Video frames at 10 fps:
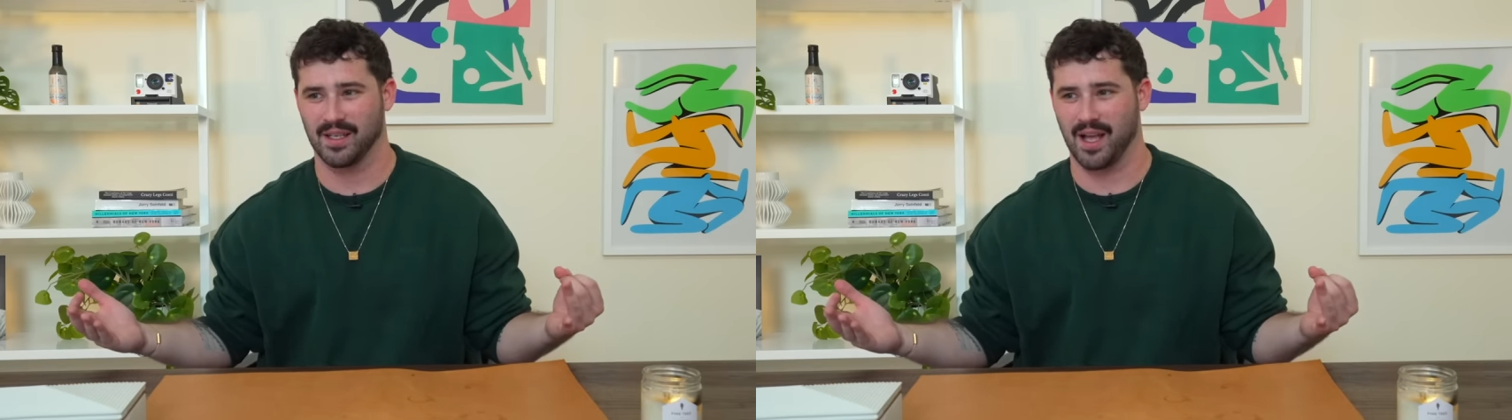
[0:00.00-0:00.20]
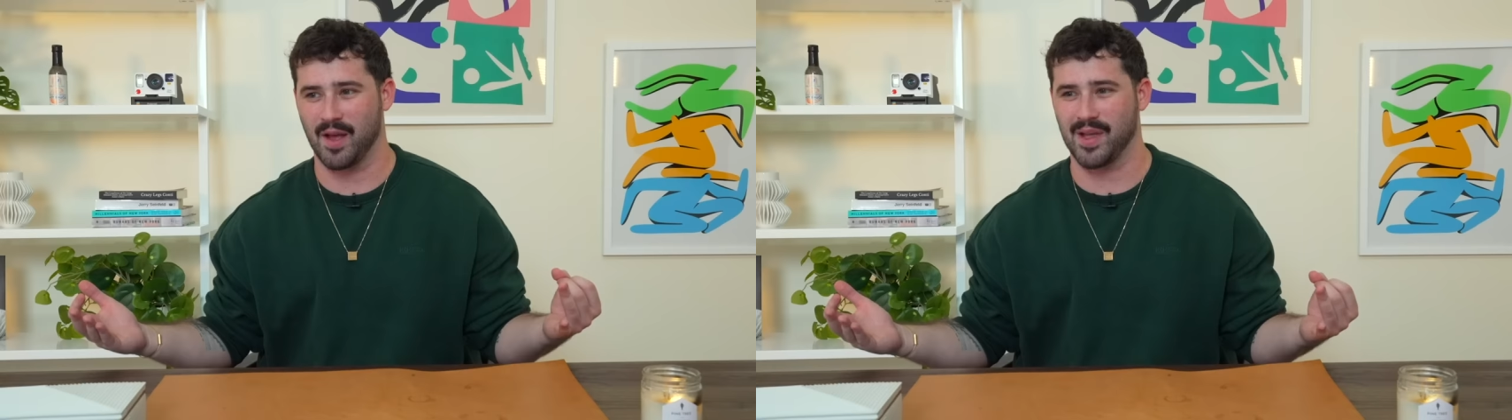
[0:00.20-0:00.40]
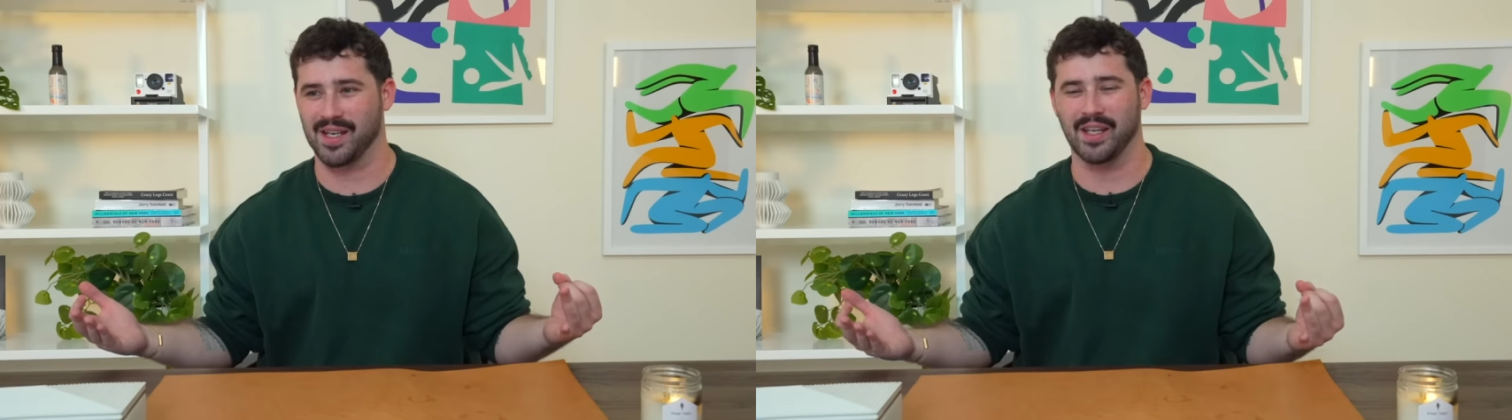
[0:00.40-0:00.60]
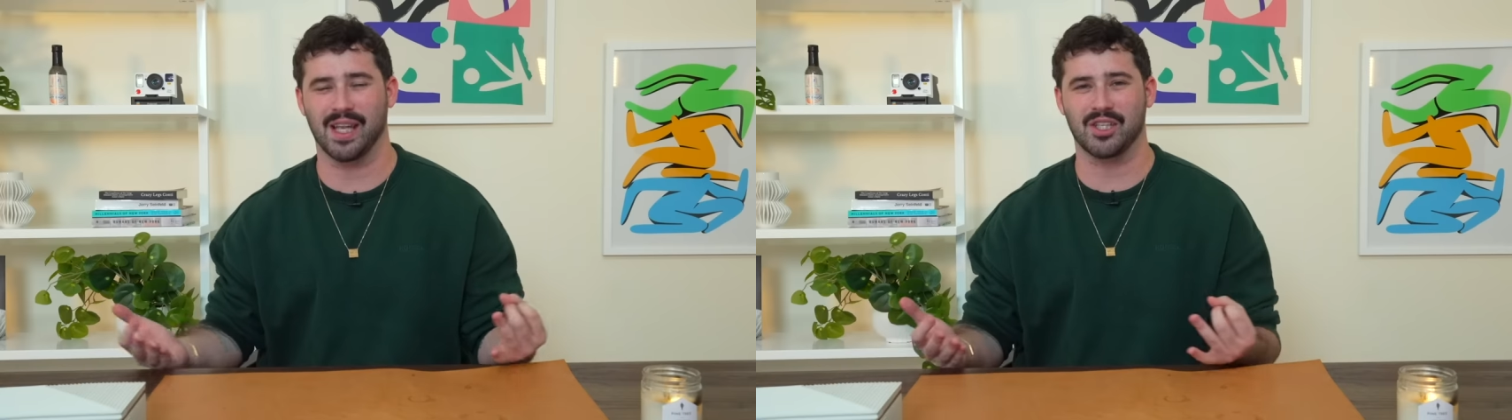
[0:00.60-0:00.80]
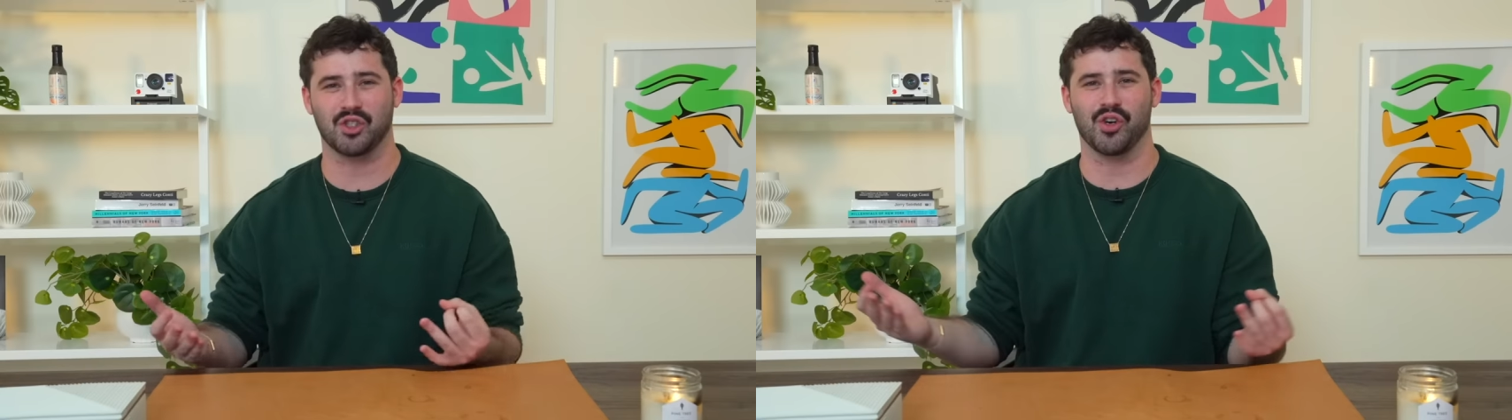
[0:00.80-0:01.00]
I mean,
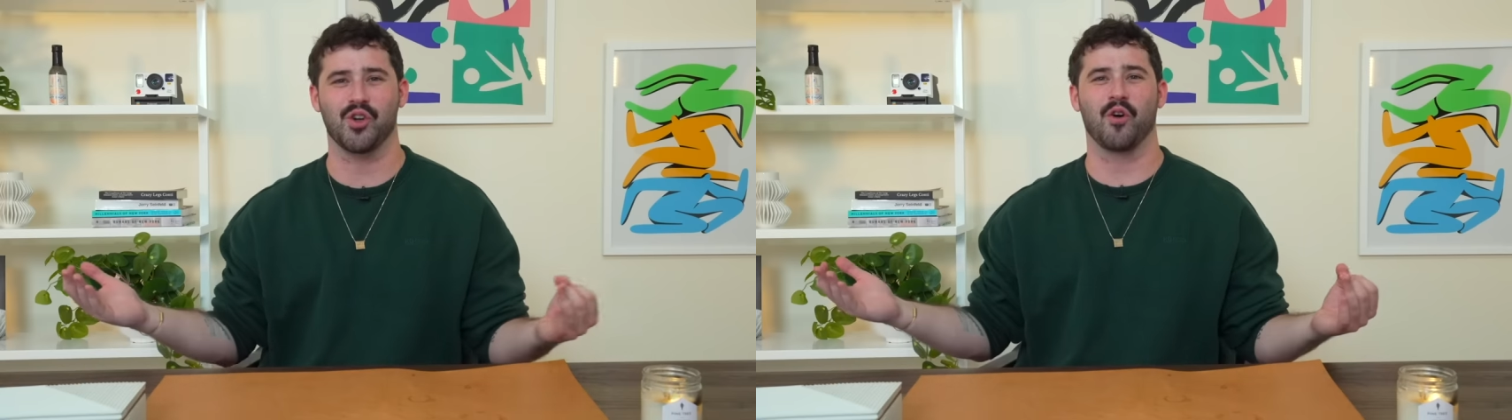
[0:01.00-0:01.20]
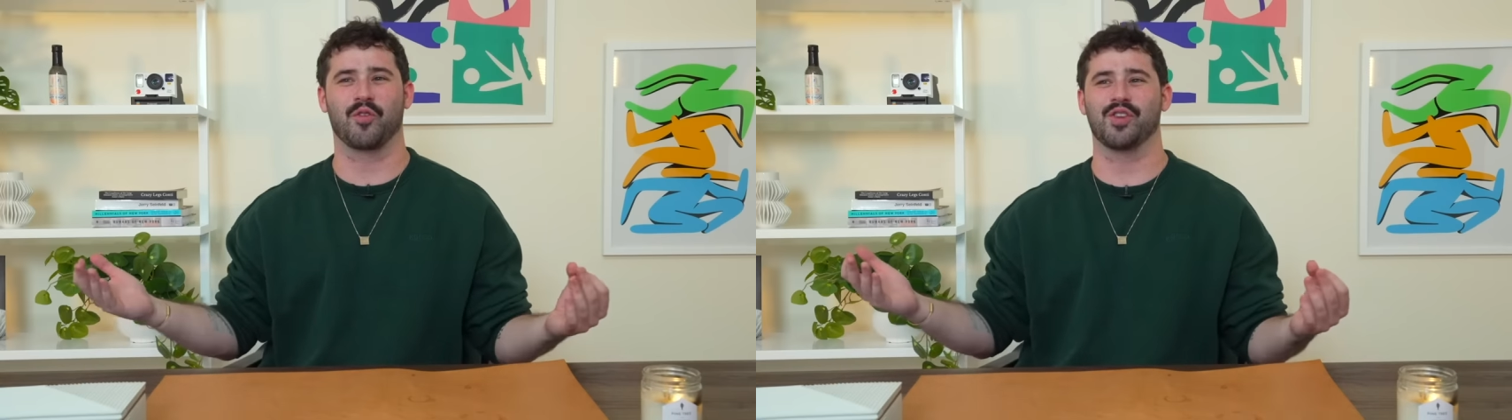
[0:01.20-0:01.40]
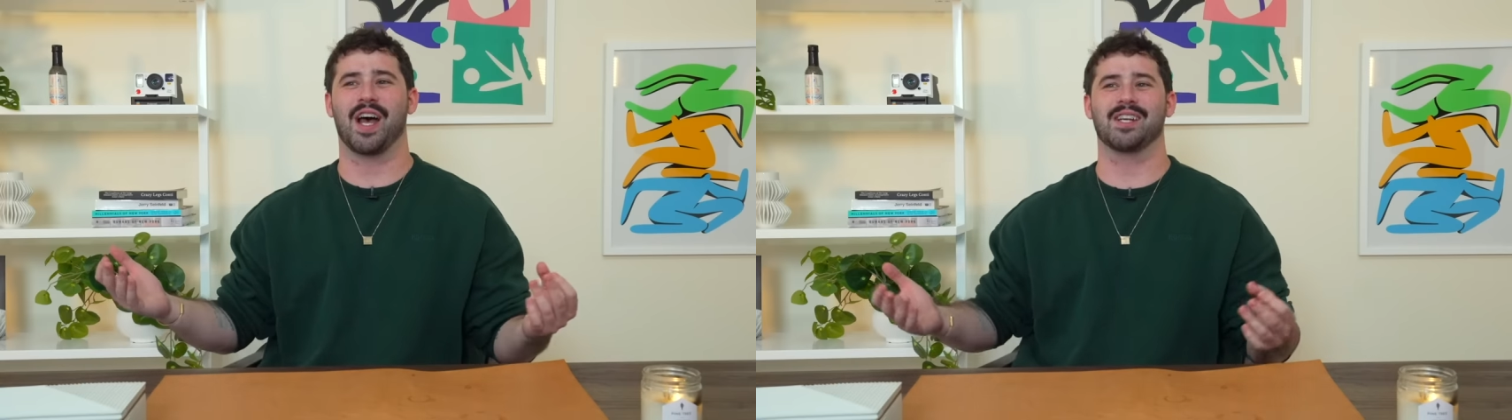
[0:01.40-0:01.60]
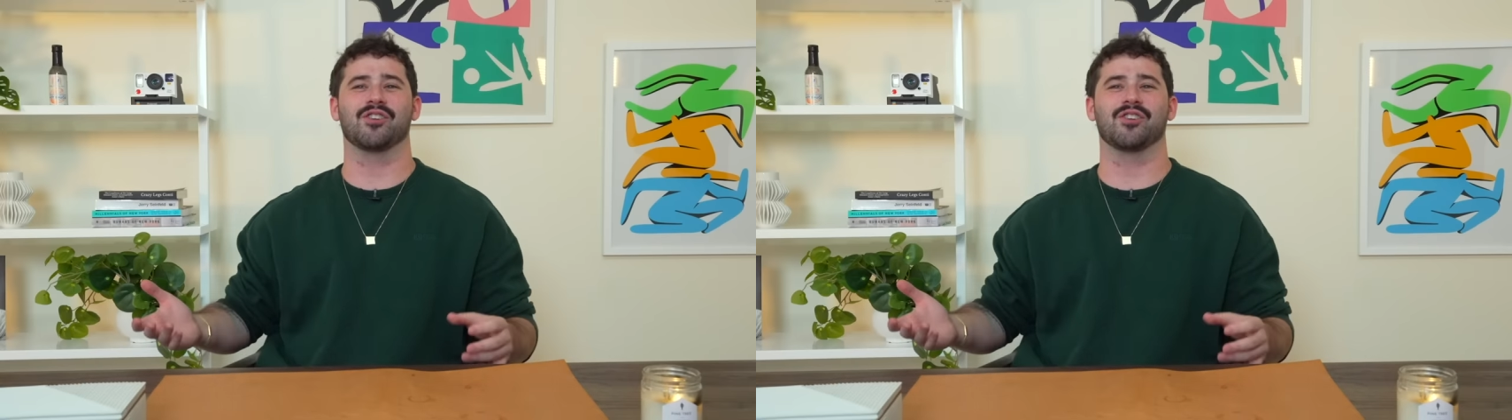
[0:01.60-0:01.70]
unless you're an overnight